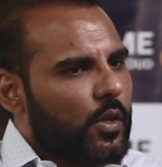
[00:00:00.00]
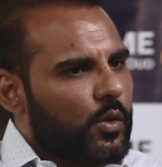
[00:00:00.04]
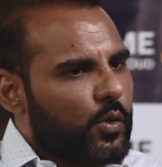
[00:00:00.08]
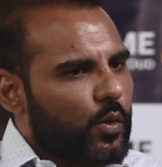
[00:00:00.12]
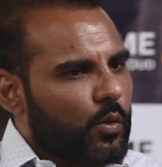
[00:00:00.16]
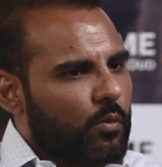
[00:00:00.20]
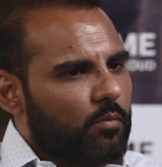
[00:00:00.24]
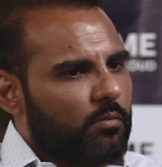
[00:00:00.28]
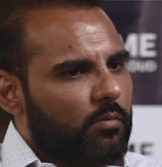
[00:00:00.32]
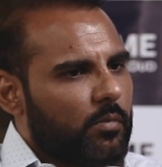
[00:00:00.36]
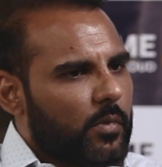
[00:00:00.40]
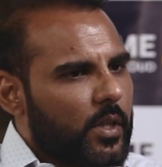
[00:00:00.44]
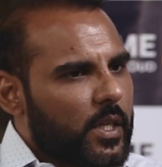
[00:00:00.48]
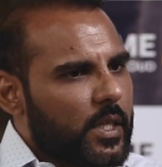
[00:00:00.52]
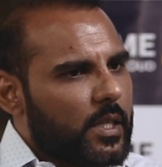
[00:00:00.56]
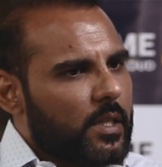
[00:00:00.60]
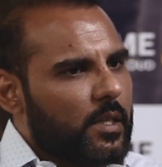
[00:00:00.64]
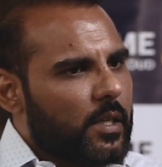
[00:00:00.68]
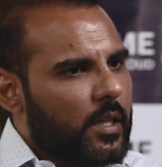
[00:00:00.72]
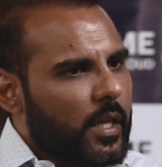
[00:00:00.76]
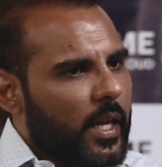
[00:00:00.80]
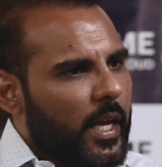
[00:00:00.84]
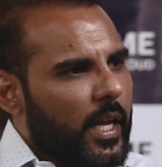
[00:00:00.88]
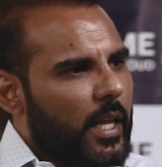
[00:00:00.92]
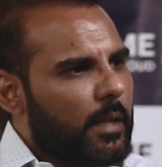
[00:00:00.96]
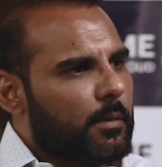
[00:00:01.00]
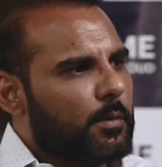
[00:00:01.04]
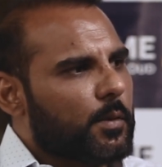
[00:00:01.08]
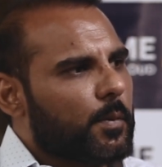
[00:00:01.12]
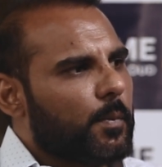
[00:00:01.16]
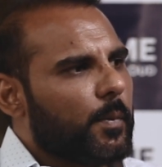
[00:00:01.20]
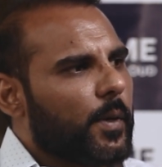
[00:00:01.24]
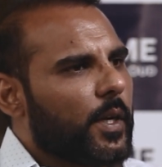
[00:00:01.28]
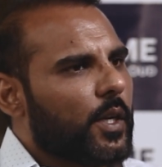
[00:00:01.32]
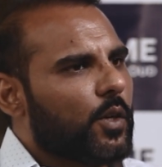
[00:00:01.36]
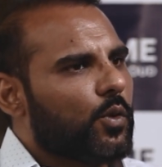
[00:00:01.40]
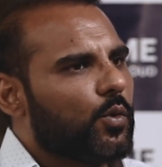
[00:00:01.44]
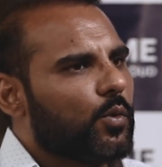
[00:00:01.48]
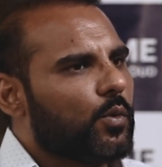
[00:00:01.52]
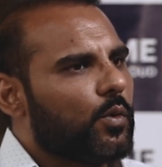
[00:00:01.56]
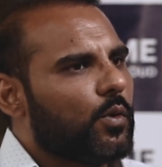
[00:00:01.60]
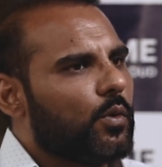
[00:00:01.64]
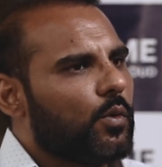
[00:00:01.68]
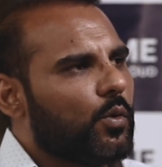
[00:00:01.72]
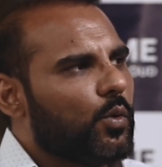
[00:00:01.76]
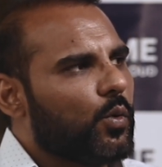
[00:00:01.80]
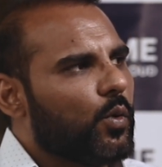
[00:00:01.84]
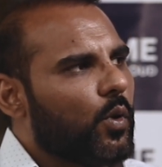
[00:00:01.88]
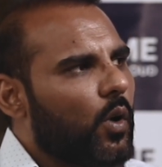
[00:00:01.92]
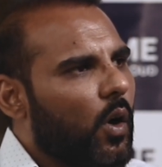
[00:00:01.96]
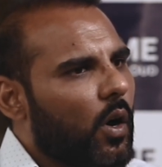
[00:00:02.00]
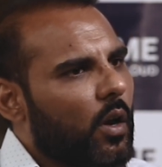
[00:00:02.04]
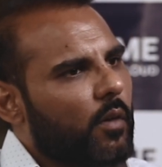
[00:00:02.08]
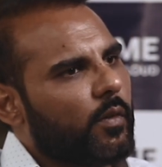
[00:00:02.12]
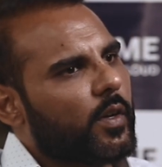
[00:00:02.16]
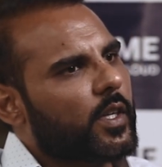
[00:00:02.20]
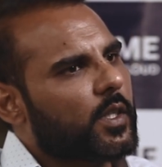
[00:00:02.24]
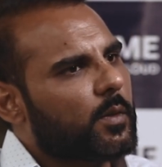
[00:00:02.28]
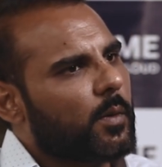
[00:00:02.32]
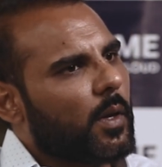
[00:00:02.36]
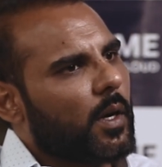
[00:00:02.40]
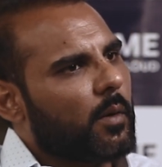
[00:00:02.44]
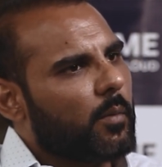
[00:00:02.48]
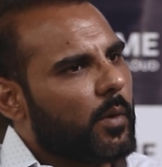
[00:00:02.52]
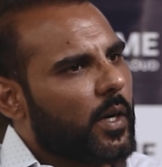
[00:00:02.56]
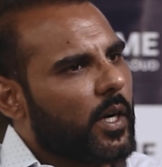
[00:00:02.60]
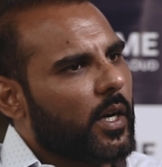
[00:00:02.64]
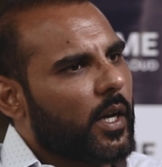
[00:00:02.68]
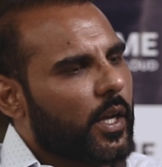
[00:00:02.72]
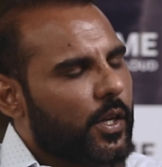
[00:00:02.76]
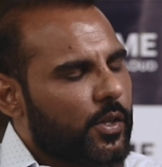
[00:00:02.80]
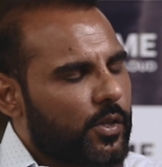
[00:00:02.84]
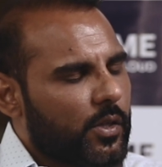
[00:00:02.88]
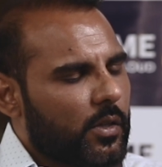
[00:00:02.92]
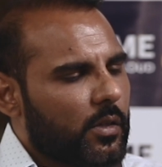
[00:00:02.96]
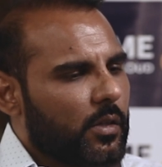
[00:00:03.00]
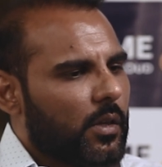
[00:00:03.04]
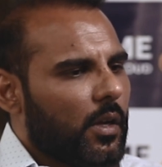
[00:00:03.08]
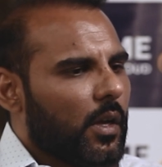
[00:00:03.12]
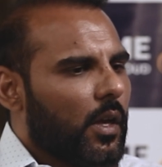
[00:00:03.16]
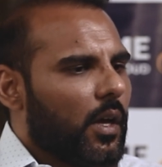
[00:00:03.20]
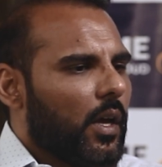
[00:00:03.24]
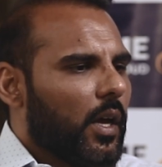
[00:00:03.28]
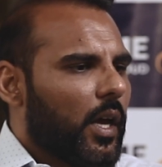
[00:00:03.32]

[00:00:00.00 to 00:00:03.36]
So this helps me to do a lot of experimentation,